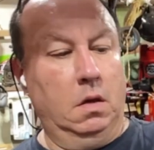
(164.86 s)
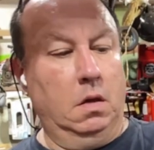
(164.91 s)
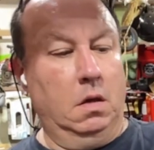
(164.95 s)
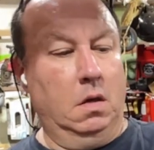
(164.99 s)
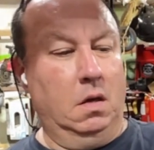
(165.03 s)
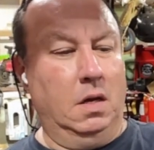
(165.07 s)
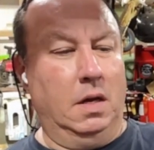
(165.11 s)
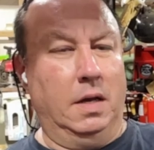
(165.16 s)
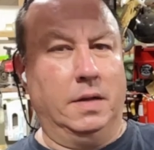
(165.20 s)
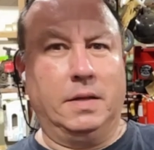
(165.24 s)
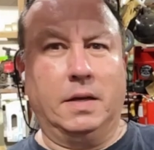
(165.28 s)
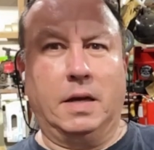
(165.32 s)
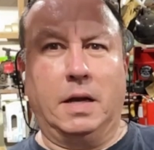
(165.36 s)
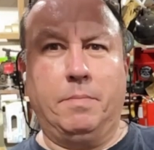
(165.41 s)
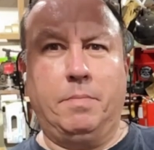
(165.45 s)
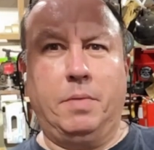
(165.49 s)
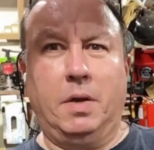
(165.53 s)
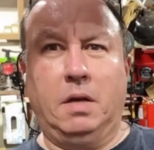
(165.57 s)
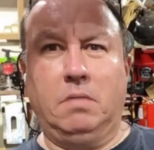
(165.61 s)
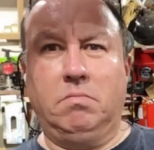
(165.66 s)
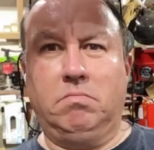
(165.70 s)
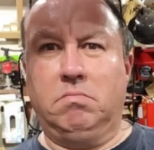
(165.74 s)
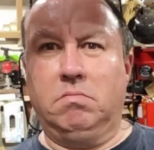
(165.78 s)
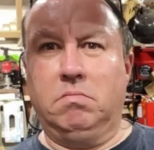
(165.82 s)
I think I
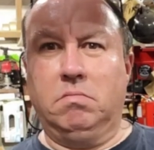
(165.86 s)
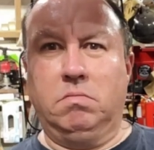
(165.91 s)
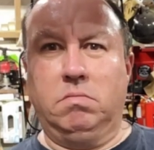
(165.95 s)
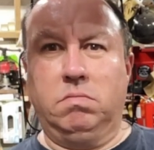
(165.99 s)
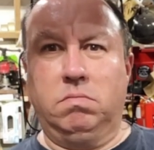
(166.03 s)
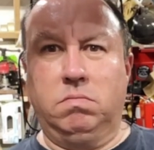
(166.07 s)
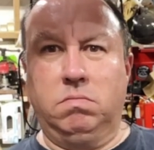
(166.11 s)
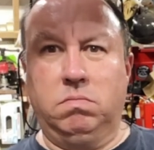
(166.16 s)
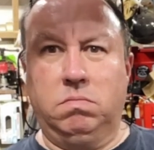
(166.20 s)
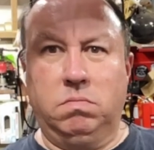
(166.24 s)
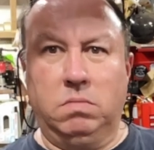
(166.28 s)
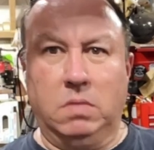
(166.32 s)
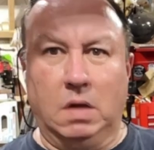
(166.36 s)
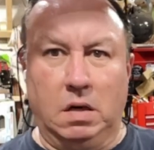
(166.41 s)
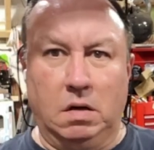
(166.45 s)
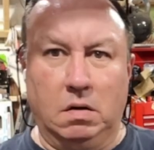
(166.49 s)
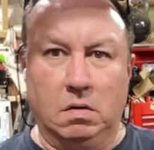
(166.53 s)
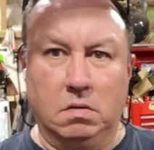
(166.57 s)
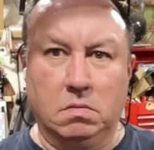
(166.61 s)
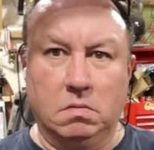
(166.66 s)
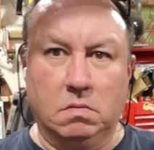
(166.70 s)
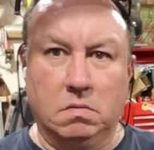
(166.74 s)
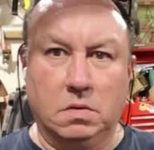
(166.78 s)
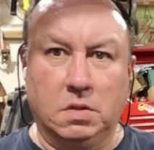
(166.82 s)
paid, I don't
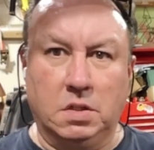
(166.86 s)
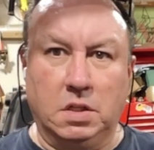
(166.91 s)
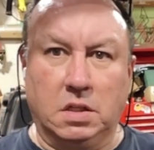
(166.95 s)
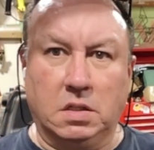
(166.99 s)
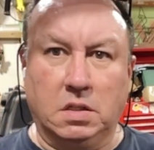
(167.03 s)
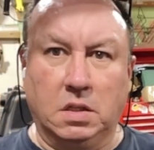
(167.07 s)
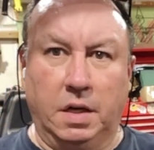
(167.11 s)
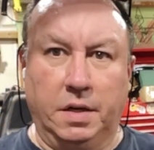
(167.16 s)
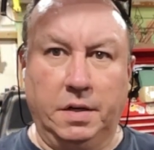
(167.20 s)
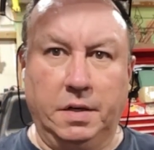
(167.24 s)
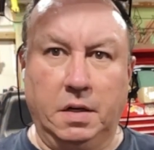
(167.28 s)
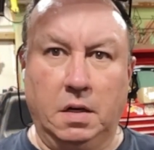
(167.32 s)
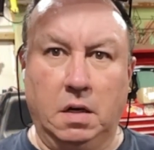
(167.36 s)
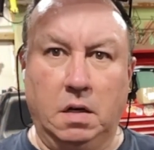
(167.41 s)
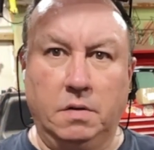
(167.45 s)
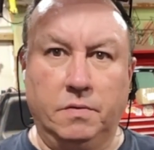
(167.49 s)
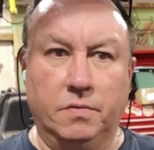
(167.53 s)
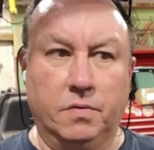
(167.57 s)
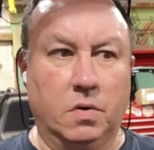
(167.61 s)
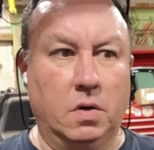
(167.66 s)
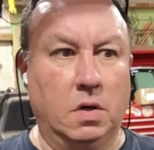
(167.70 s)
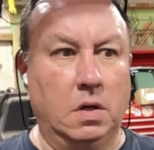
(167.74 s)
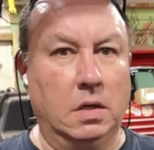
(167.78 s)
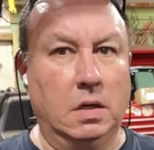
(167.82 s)
know, $6.99
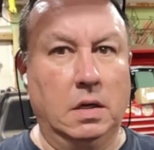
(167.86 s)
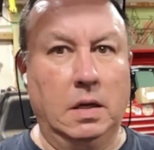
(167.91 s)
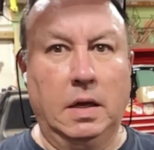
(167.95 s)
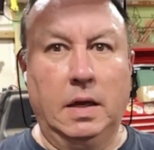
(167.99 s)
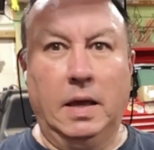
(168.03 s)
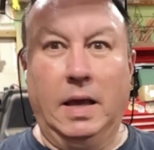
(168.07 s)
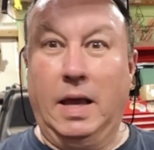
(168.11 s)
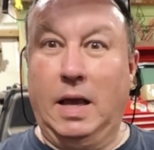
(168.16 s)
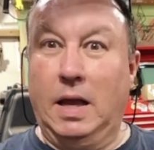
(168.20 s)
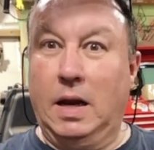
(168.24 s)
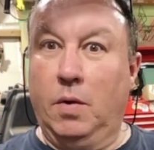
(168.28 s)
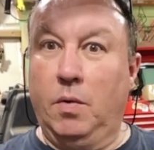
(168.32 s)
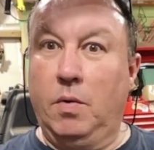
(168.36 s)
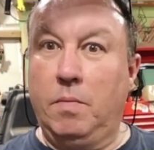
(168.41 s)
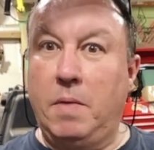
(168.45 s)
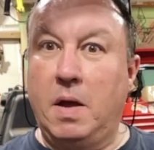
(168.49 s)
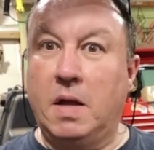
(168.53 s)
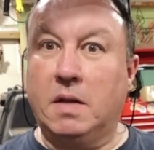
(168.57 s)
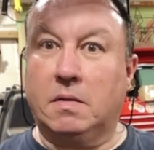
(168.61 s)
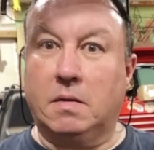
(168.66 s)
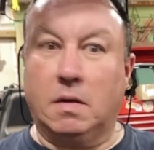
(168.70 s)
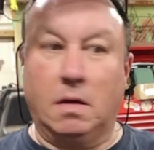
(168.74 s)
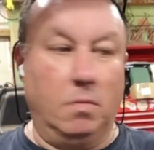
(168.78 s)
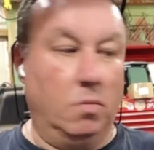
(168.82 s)
for it, and I went
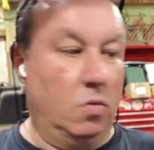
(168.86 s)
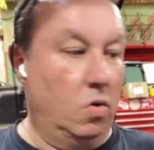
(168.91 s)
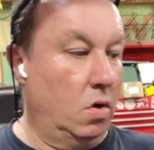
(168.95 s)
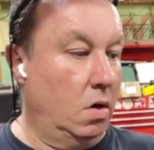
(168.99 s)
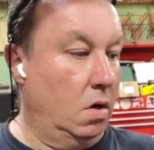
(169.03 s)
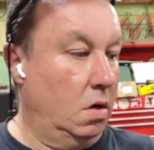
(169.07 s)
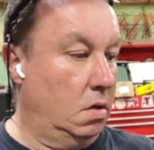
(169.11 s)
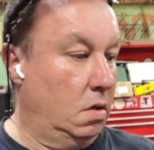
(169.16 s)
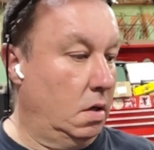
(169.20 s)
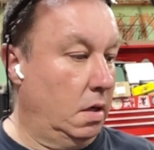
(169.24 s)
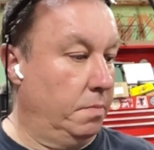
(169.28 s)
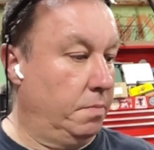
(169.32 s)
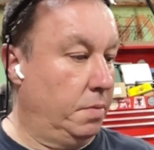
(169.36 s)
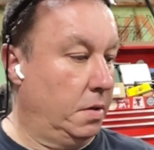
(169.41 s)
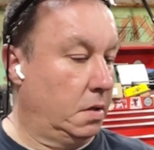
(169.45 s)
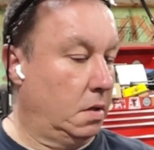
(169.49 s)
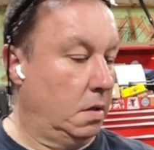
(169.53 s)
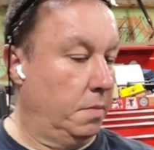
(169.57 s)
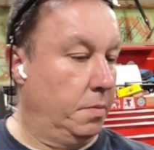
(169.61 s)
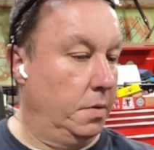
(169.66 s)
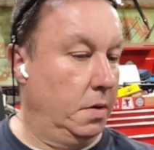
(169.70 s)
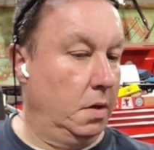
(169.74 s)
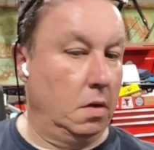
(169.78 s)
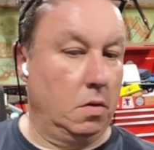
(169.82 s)
back to get more. I picked
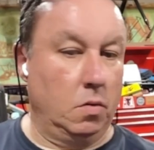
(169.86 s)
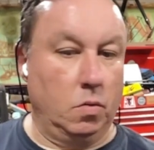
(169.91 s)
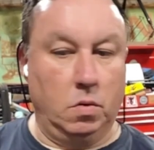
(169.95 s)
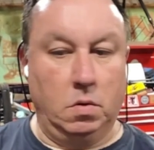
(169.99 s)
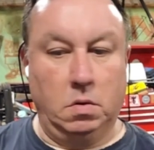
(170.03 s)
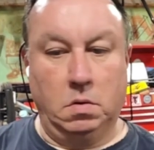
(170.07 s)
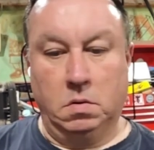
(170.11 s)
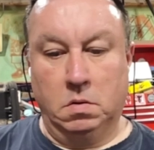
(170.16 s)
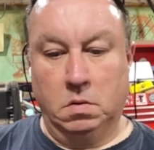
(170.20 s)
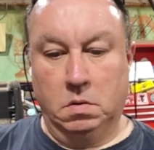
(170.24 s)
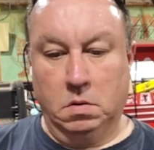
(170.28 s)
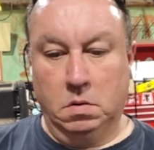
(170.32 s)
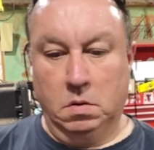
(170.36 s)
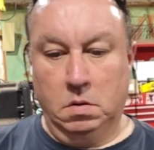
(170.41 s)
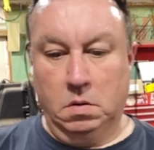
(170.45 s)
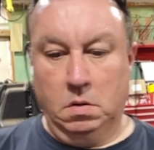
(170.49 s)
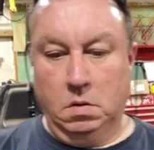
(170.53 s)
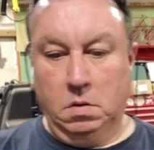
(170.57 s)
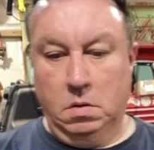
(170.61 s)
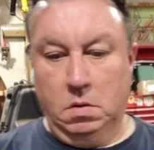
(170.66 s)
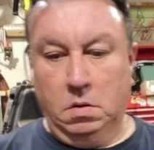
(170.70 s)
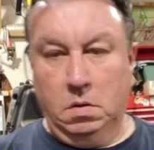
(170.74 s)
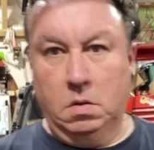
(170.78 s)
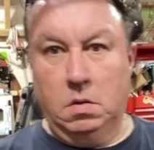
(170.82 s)
up another one,
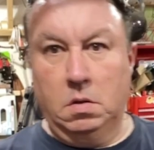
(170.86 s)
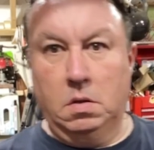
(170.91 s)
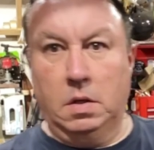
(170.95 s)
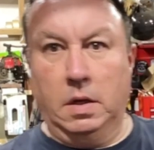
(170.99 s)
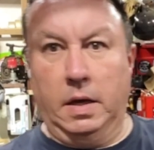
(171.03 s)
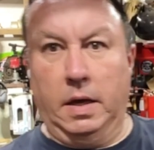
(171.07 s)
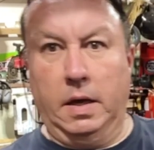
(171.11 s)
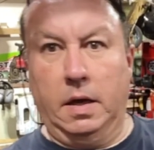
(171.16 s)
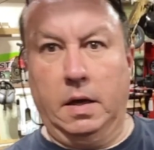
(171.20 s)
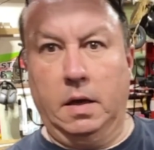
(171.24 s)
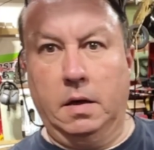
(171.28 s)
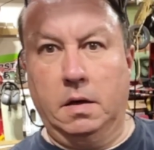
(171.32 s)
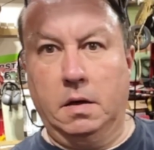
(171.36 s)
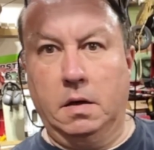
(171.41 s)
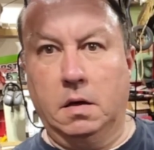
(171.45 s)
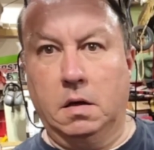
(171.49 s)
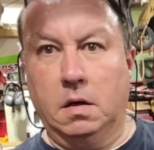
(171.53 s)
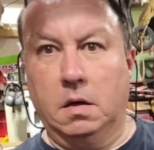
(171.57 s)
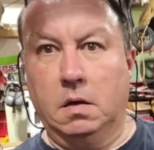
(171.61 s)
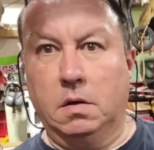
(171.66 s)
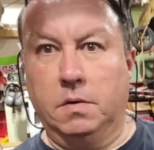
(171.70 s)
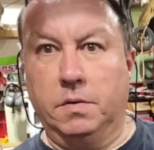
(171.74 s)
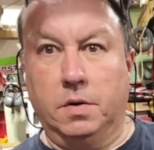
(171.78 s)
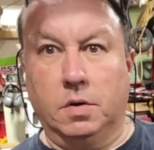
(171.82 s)
and
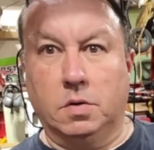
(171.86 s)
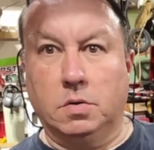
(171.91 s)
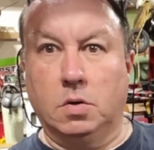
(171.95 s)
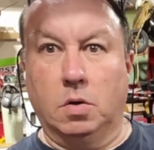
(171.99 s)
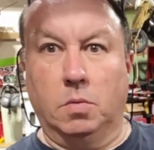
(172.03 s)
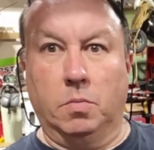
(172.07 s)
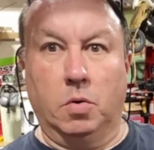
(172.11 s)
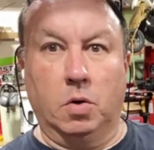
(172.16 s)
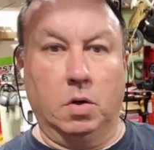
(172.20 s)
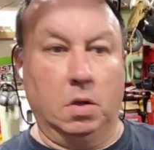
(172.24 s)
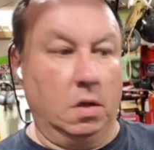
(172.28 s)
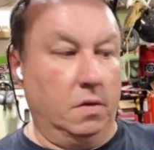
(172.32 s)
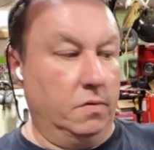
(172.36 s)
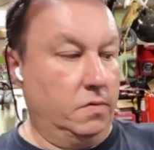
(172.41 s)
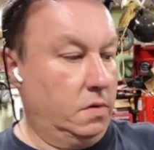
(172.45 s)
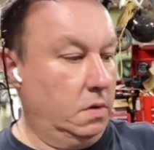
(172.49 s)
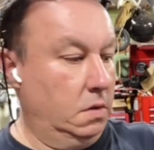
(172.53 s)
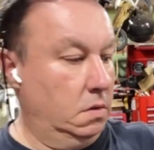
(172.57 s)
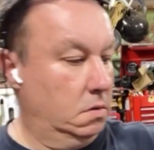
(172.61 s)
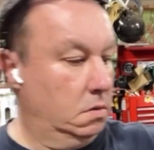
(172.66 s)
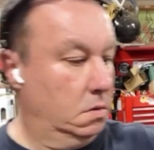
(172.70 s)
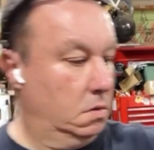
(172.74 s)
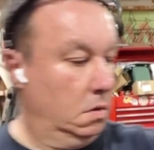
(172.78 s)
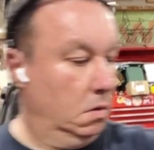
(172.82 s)
there's no more left.
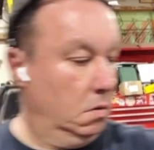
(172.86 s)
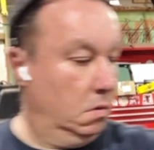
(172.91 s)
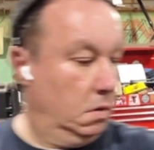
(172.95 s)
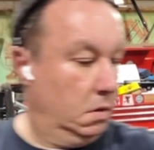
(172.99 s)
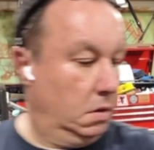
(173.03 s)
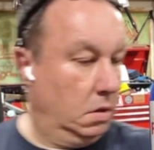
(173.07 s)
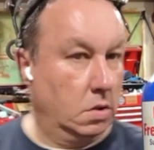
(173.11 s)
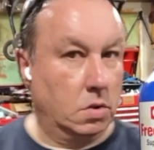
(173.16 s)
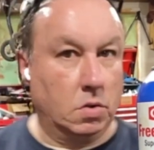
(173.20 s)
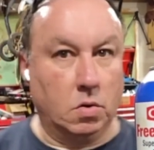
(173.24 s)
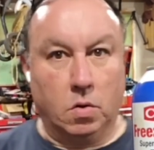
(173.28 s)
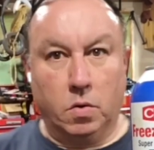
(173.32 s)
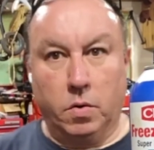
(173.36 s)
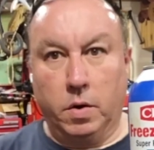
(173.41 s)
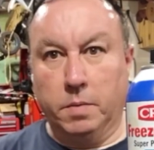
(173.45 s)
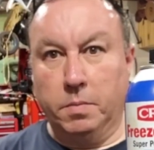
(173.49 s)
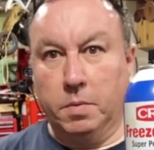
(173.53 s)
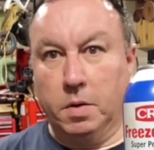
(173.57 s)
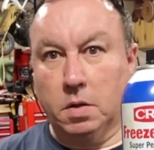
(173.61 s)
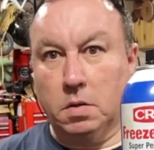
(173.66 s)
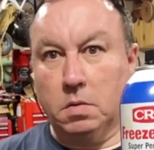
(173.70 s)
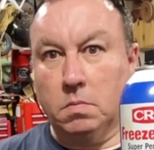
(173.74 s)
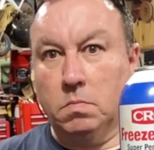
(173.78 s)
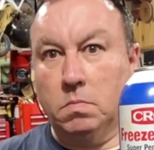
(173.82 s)
So at the store where I
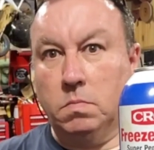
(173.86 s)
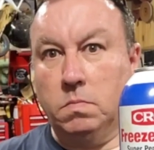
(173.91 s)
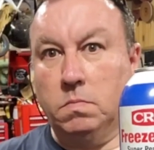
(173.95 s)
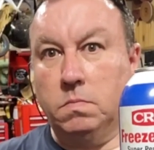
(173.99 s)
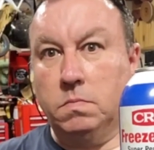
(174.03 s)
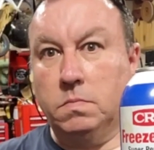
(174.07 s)
bought them.